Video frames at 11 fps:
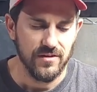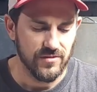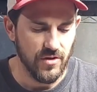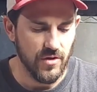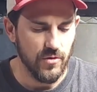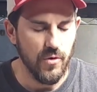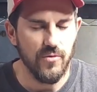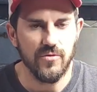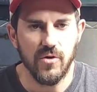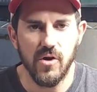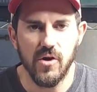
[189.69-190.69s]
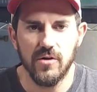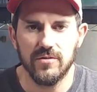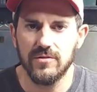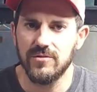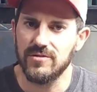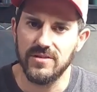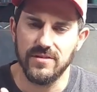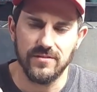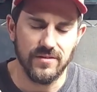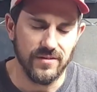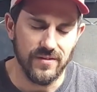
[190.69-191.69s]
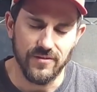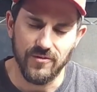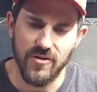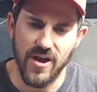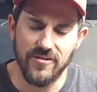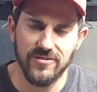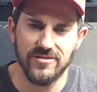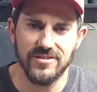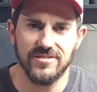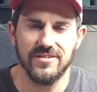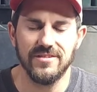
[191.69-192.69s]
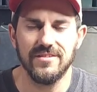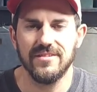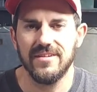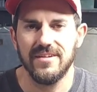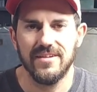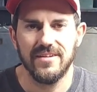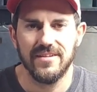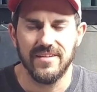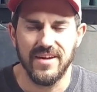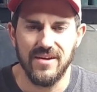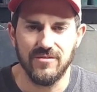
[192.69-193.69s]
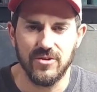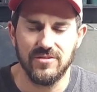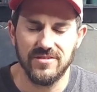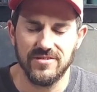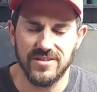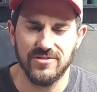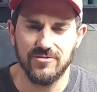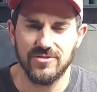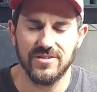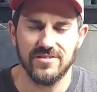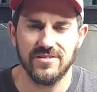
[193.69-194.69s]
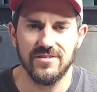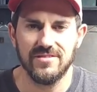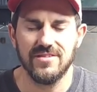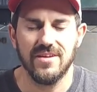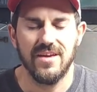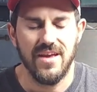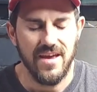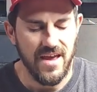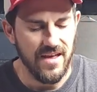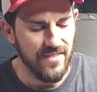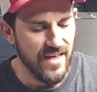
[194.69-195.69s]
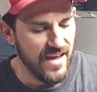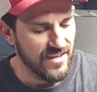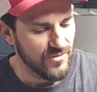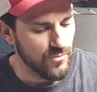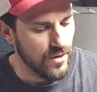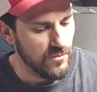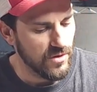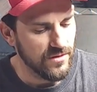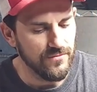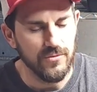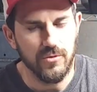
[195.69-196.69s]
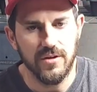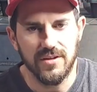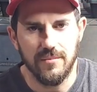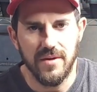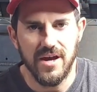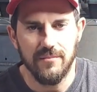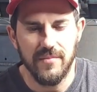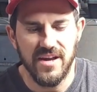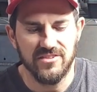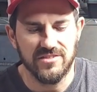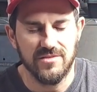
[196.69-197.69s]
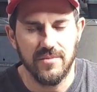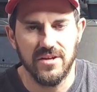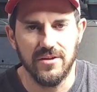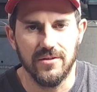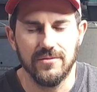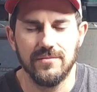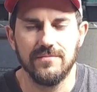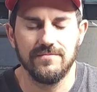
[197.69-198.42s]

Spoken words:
So overall, you see they're crack resistant, they have good disease resistance, and that is what I'm looking for in the Mountain Magic Tomato.